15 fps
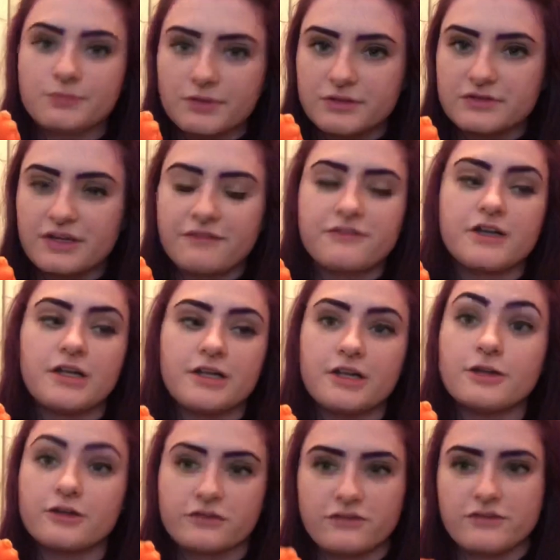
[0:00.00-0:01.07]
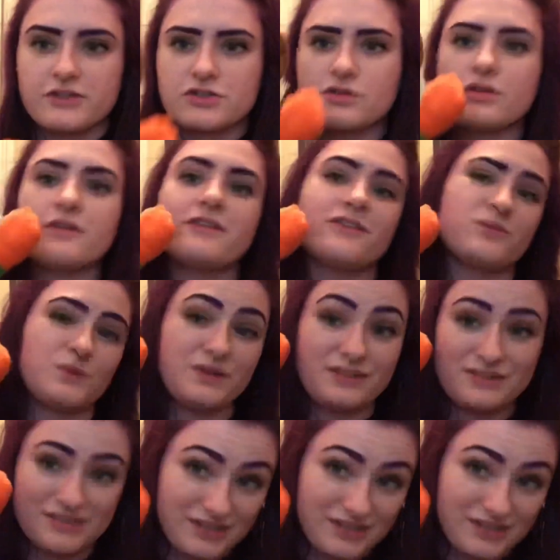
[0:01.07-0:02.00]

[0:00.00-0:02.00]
one definitely looks official and this one